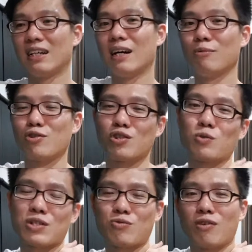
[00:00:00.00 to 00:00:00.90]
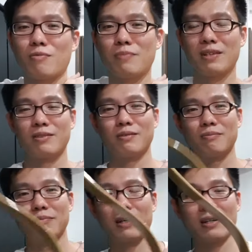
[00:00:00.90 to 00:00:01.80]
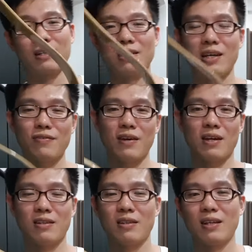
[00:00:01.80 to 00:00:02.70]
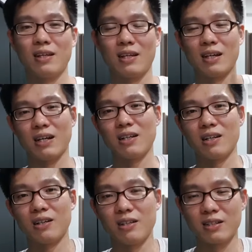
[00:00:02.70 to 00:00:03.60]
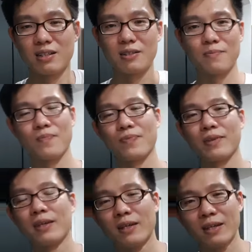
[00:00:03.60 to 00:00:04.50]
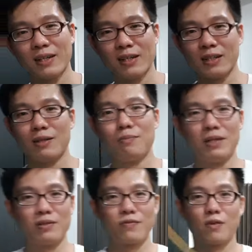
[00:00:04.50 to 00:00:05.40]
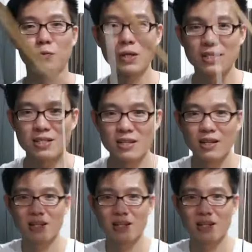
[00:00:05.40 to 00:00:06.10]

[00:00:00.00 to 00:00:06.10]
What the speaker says: not sure what's wrong, but my left hand kind of hurt. Been for weeks